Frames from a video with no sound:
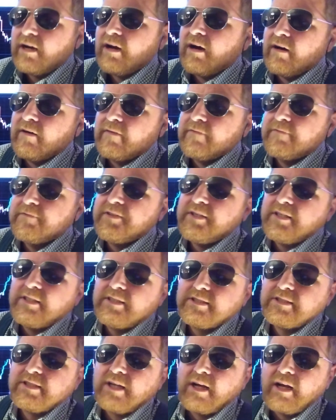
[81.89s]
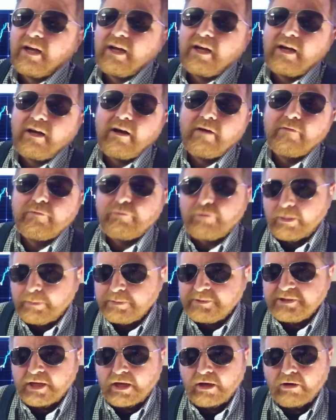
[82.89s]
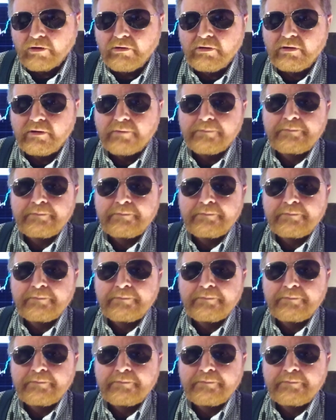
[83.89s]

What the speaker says: of these of crypto.